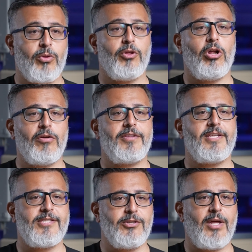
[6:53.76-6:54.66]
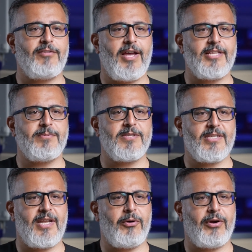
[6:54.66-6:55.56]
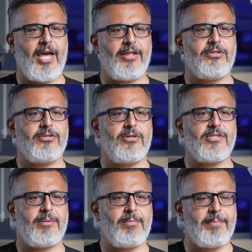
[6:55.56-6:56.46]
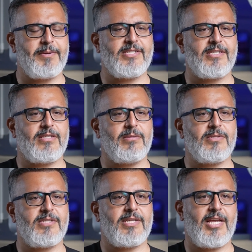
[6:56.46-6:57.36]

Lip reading: With all of these new advancements in our catheters and mapping systems,